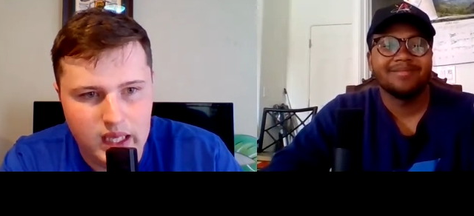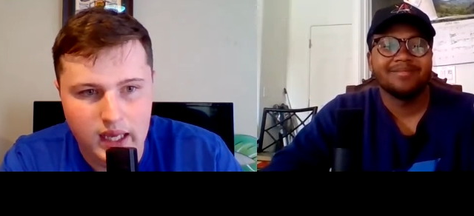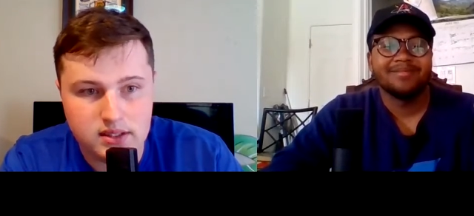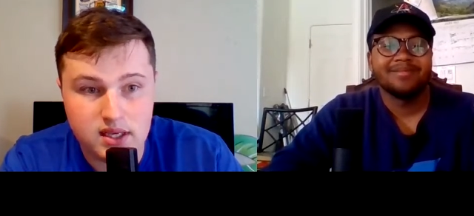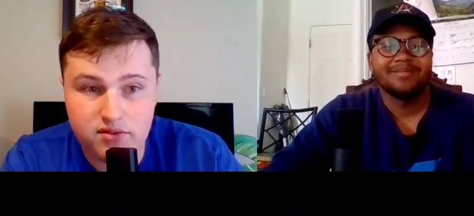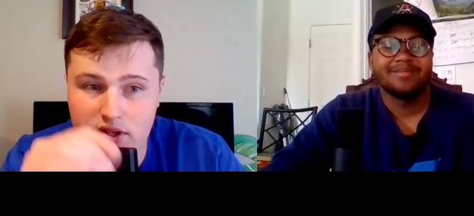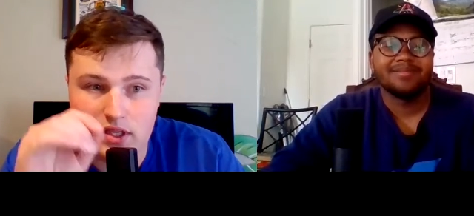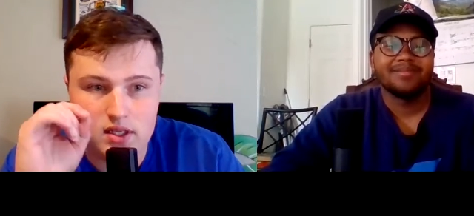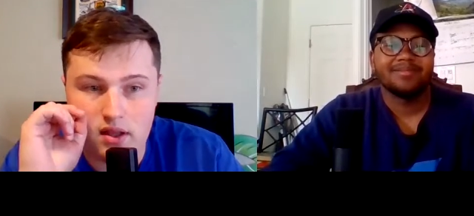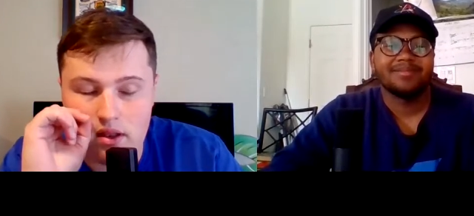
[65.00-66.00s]
Speaker 1: Yeah,
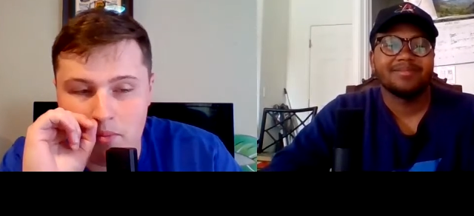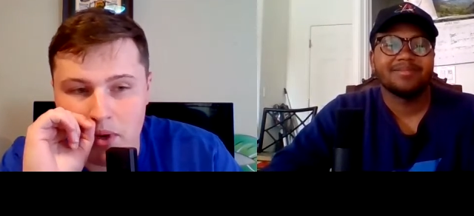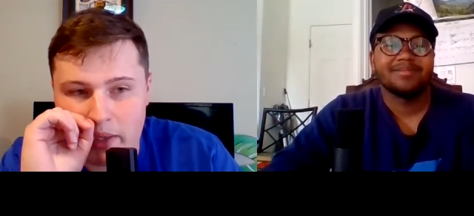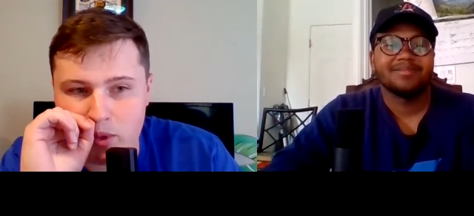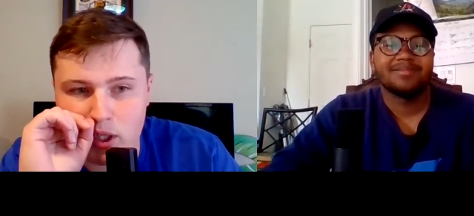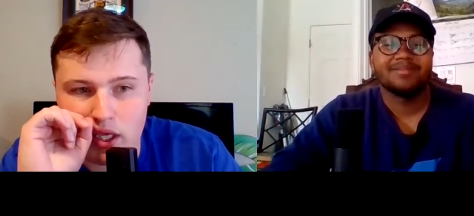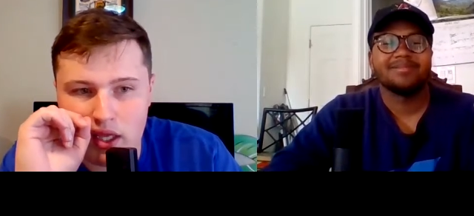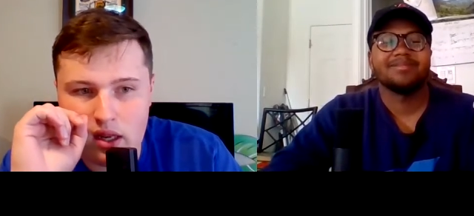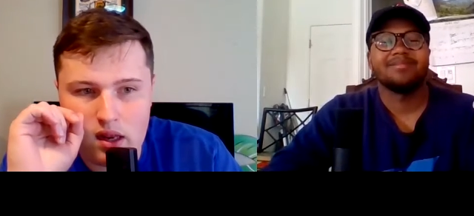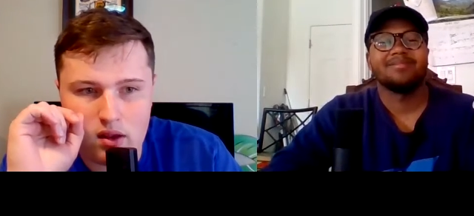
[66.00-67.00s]
definitely. Uh, the Buck
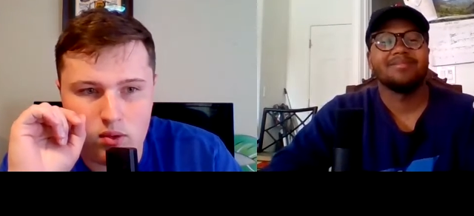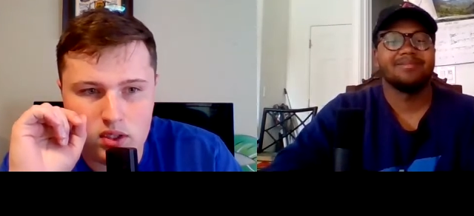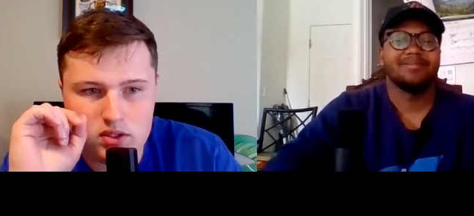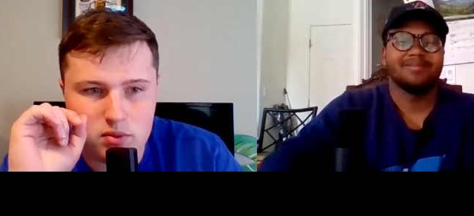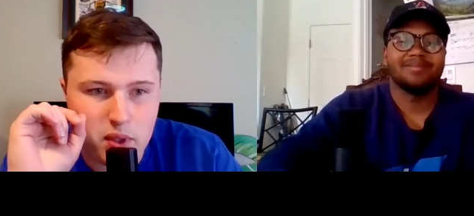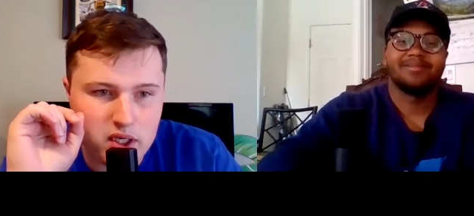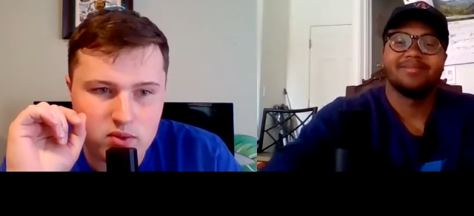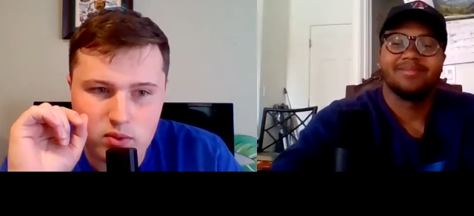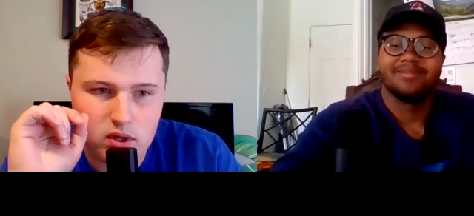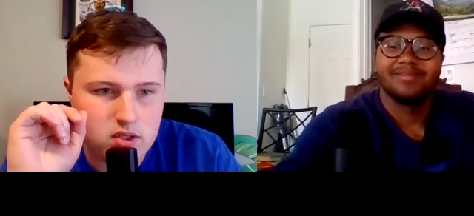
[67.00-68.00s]
Buchanan and Walter
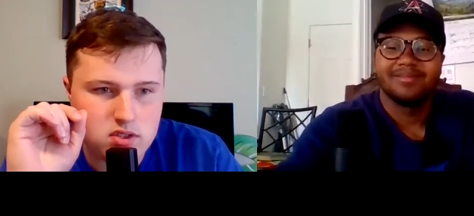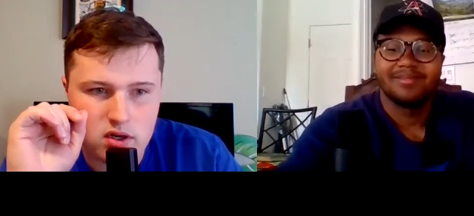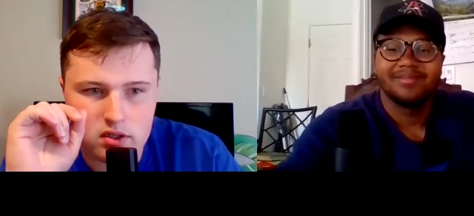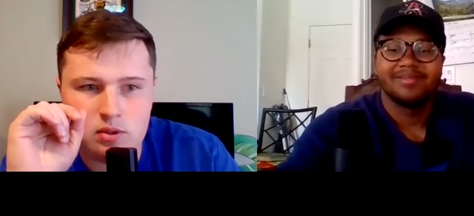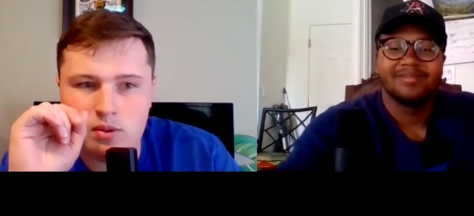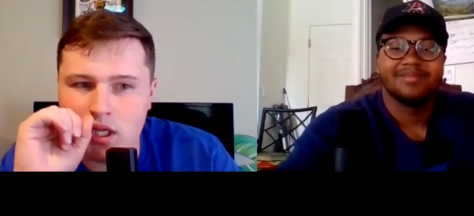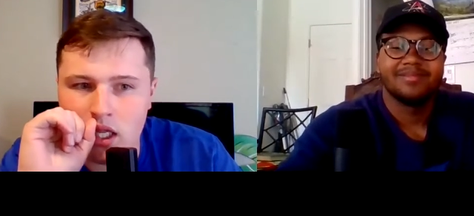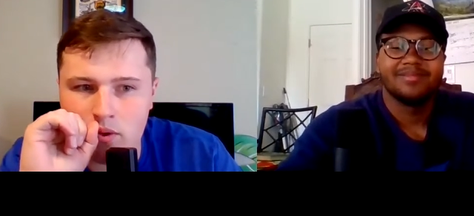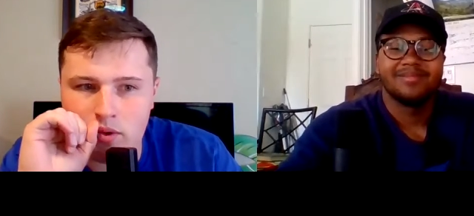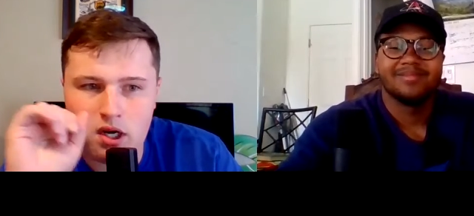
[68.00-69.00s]
Payton awards aren't going
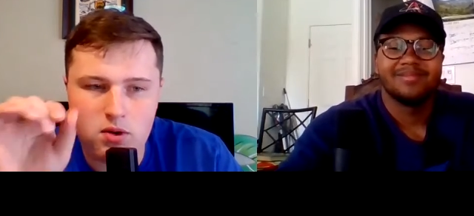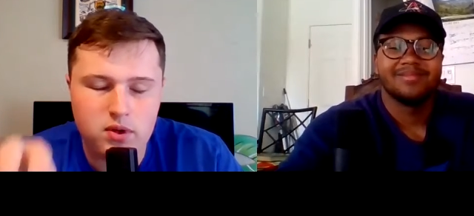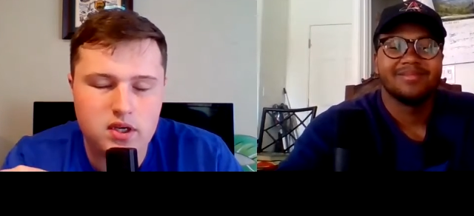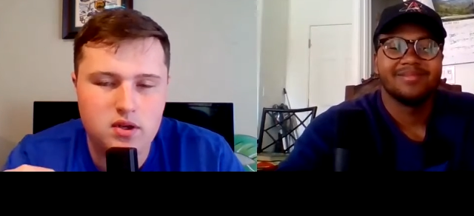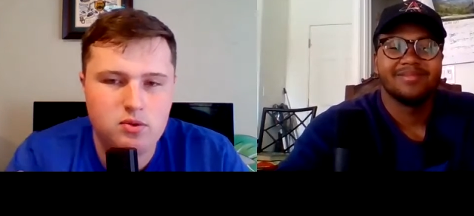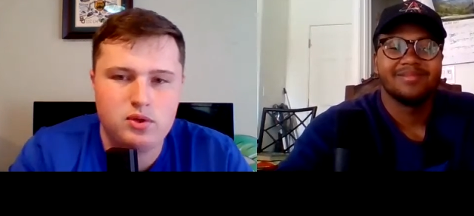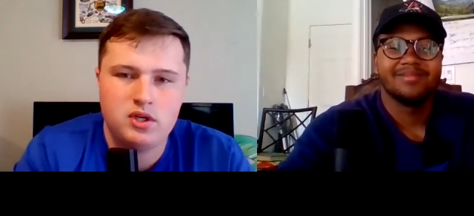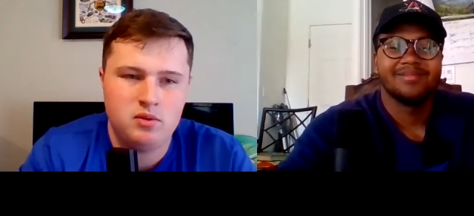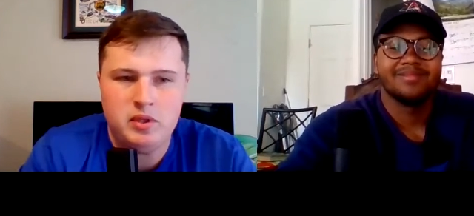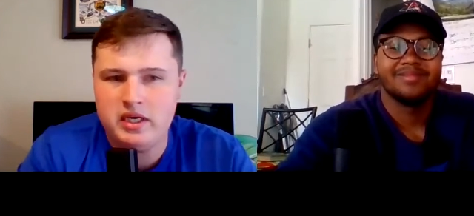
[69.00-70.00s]
anywhere. We're gonna
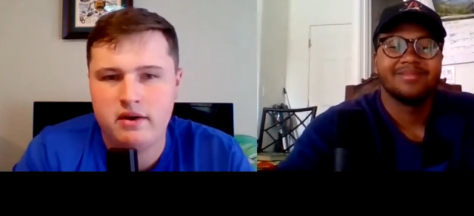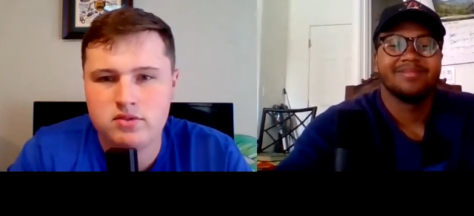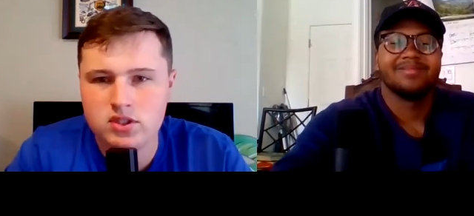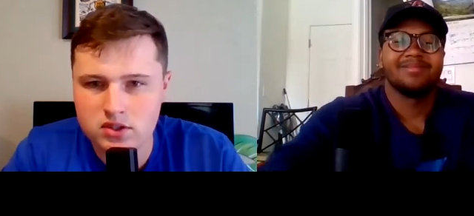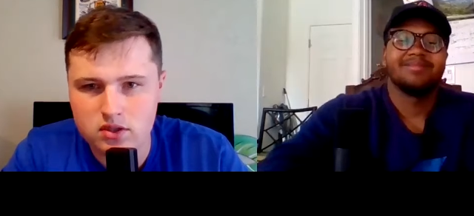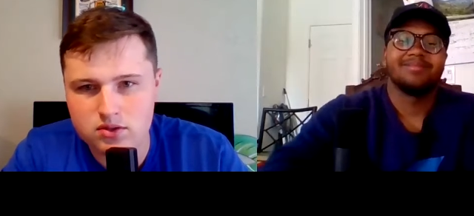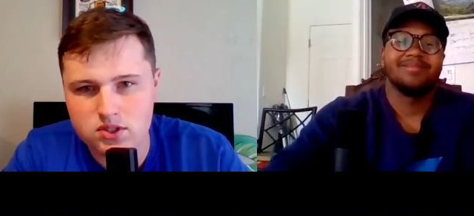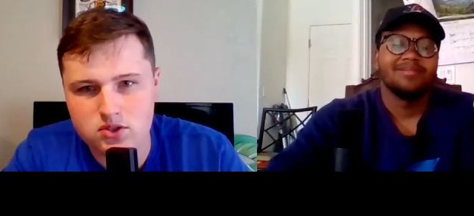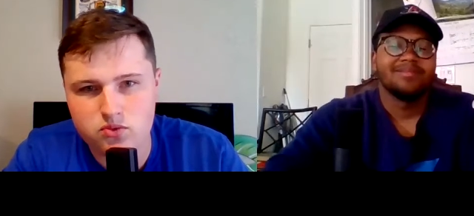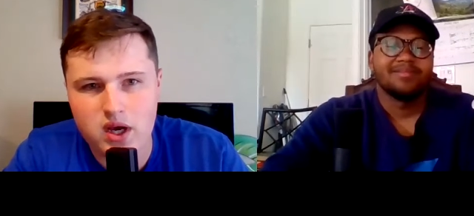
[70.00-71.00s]
we're gonna be covering
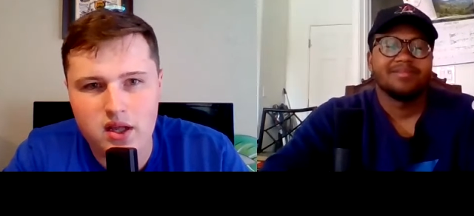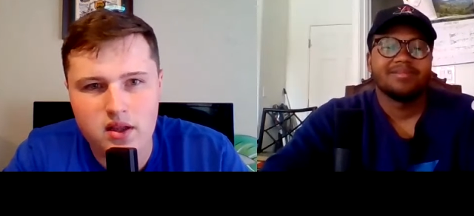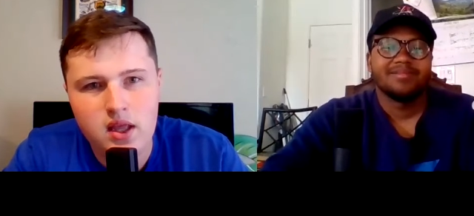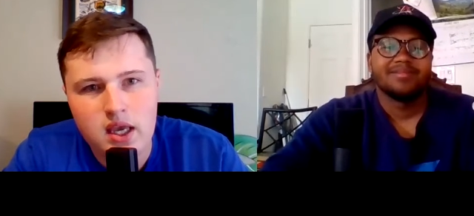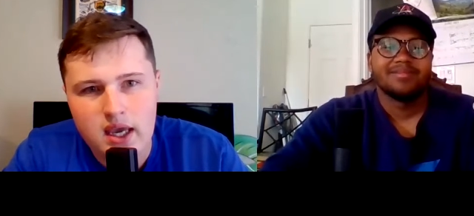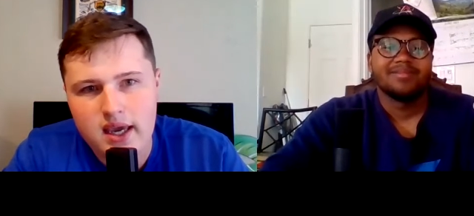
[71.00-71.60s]
those as well.